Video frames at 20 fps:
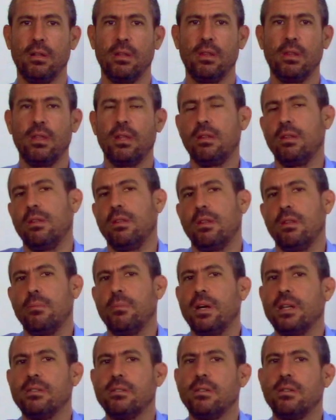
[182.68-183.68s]
then the
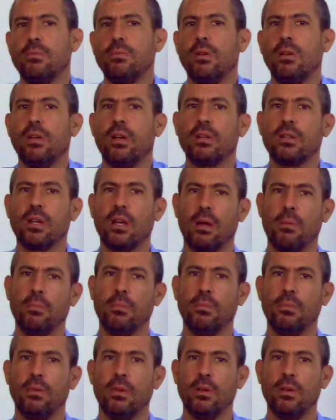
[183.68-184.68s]
master will not come.
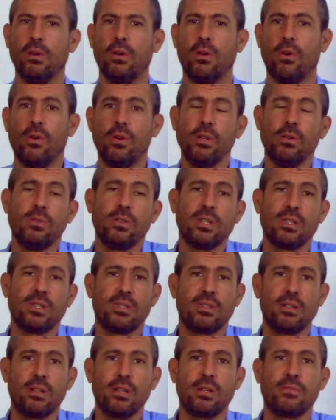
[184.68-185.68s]
Or you
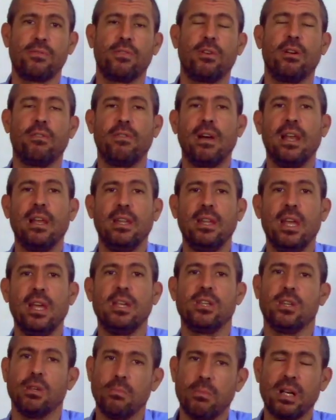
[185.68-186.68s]
just search for a
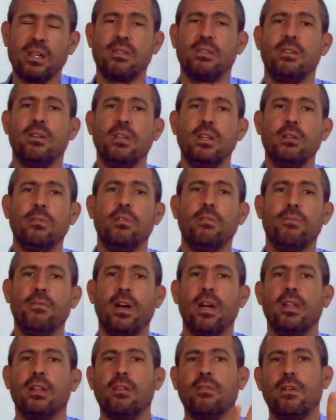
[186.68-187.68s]
validation. Master, and you will
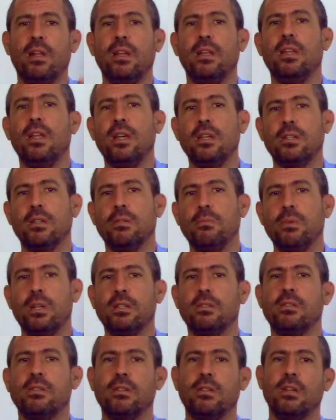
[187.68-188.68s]
find the validation.
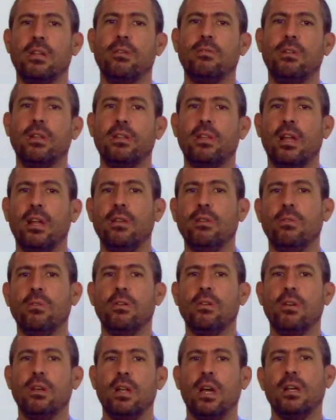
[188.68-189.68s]
Master, he will tell you
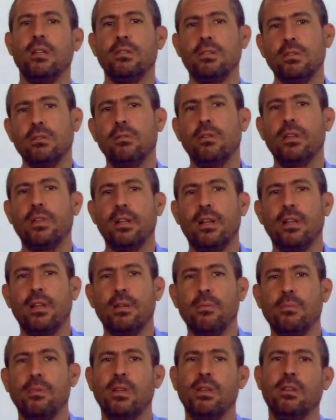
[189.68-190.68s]
you're nice. You will tell
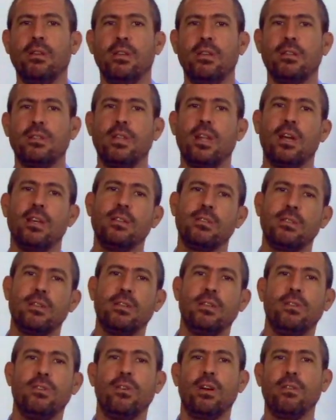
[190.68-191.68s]
him he's nice,
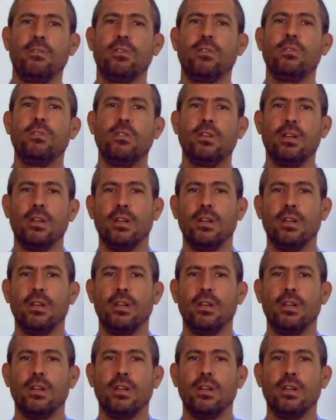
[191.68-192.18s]
and you have a good